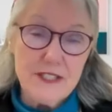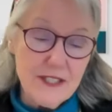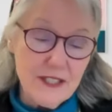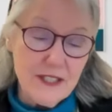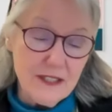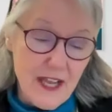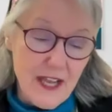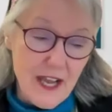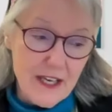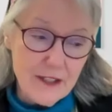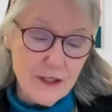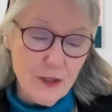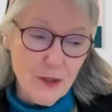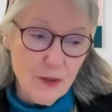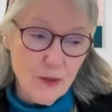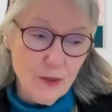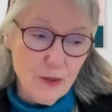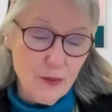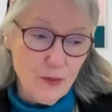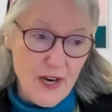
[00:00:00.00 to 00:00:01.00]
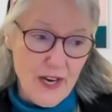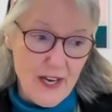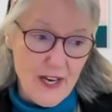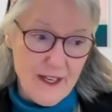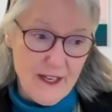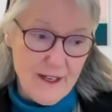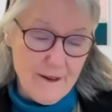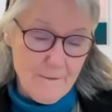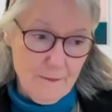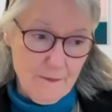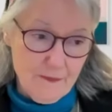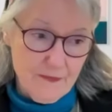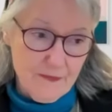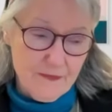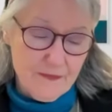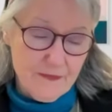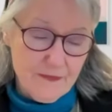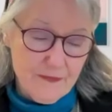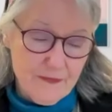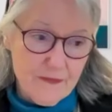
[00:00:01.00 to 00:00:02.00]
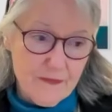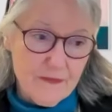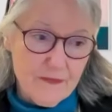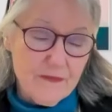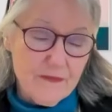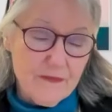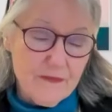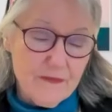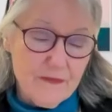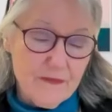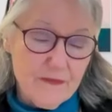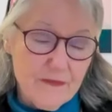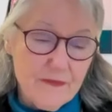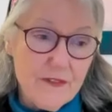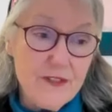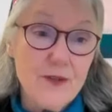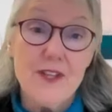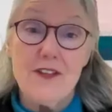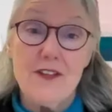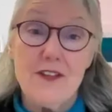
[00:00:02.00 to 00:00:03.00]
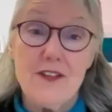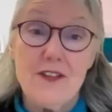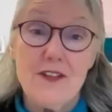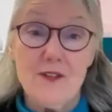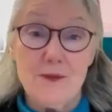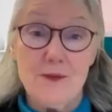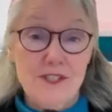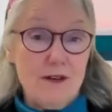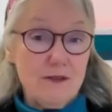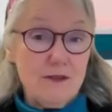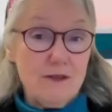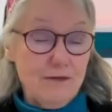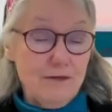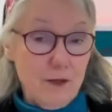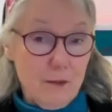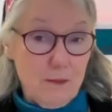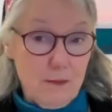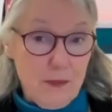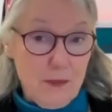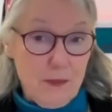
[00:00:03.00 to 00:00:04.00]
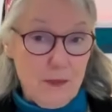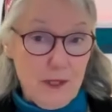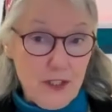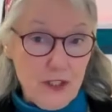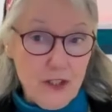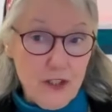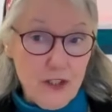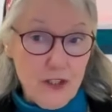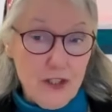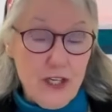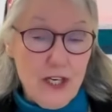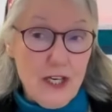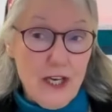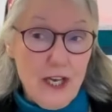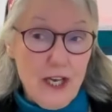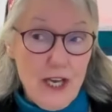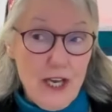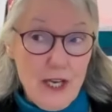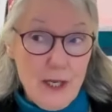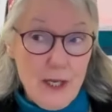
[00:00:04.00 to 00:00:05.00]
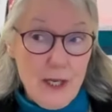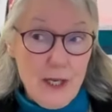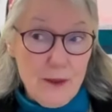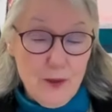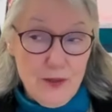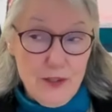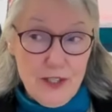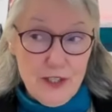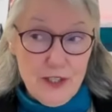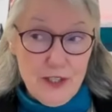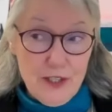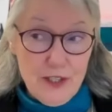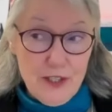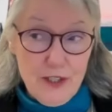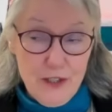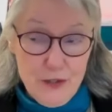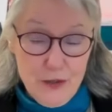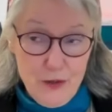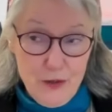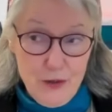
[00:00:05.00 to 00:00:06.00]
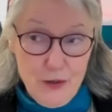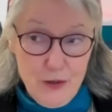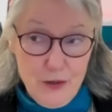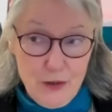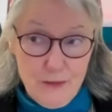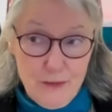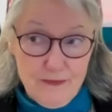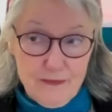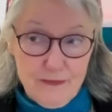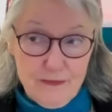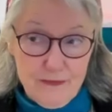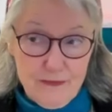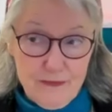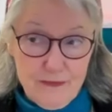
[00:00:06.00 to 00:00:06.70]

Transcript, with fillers: misaligned way so they themselves feel bigger and more in control